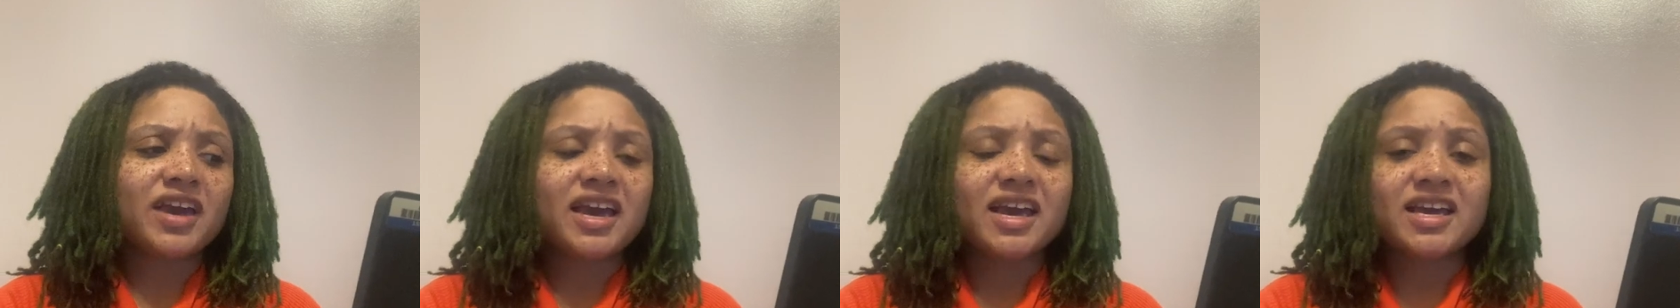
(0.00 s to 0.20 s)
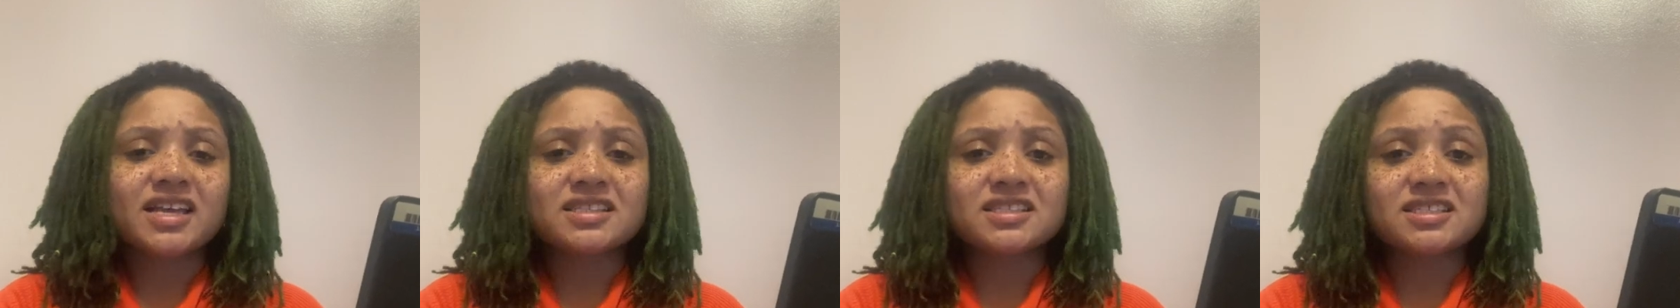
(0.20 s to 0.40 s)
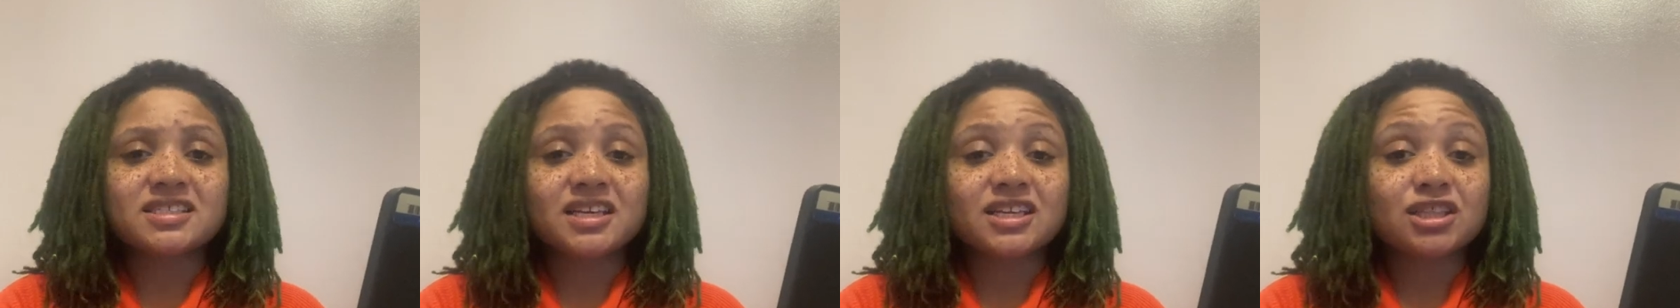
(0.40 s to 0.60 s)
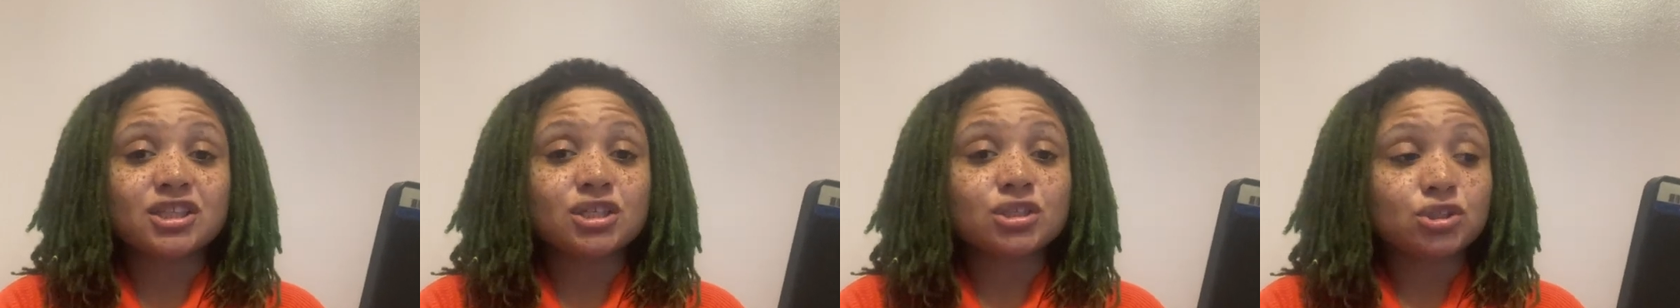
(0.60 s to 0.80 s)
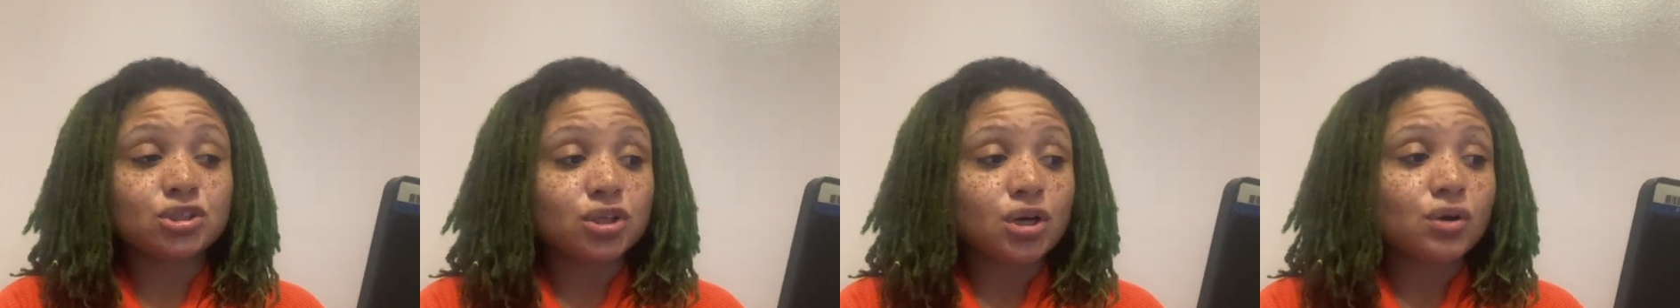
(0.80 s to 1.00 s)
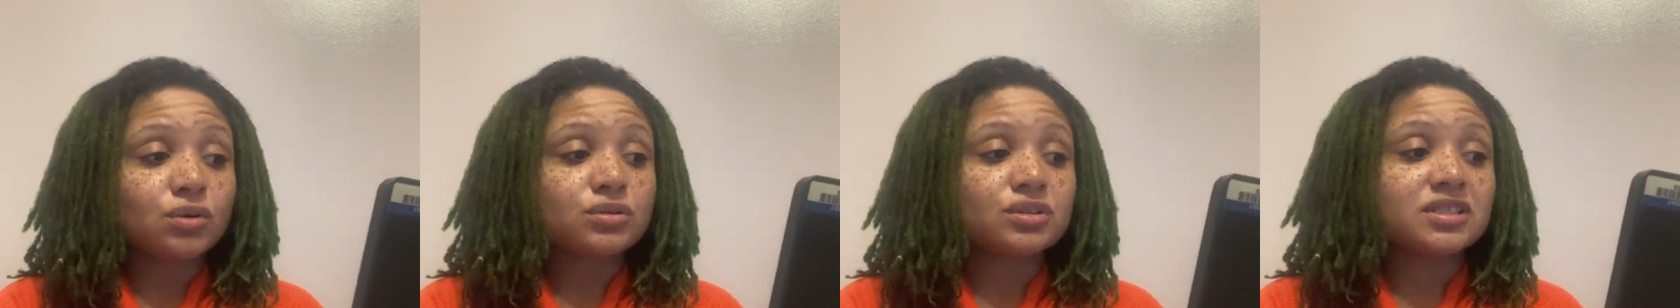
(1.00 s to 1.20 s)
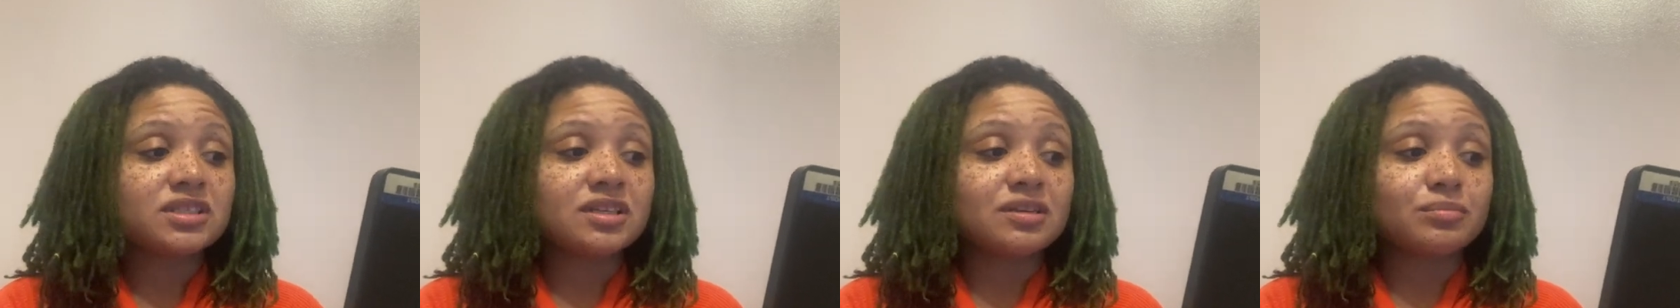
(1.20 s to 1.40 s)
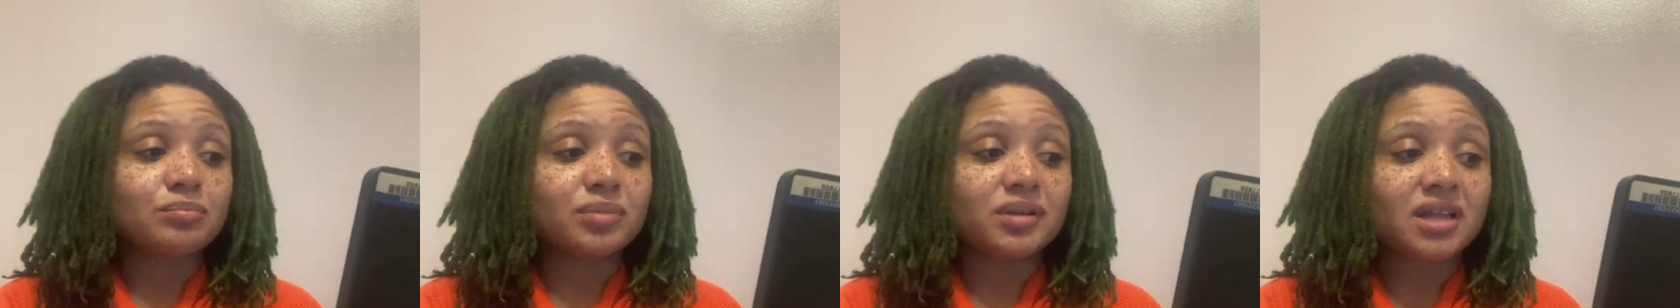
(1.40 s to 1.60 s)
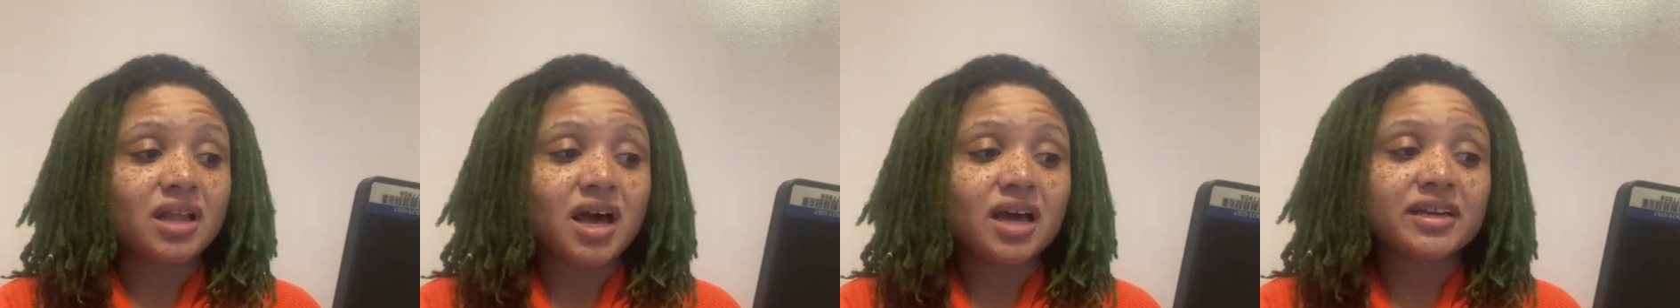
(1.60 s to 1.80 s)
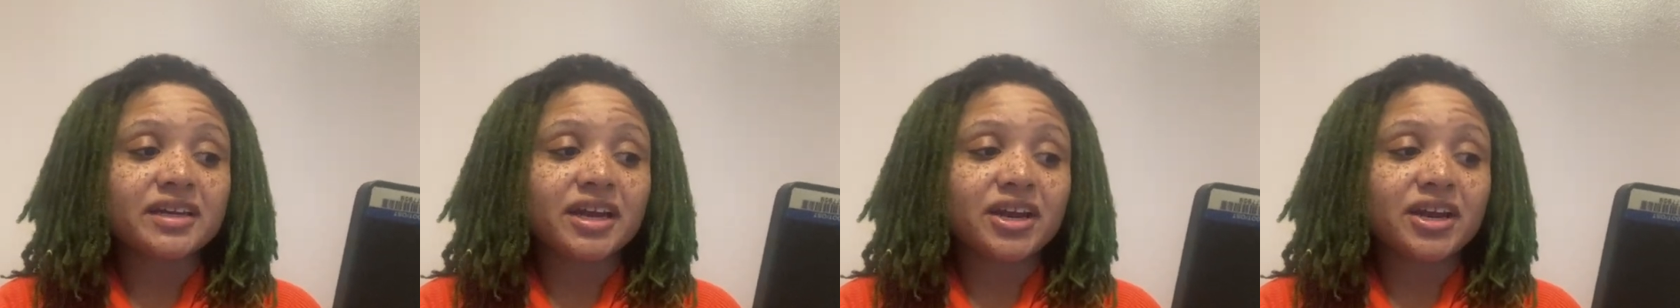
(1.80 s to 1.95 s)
ants in the chosen plot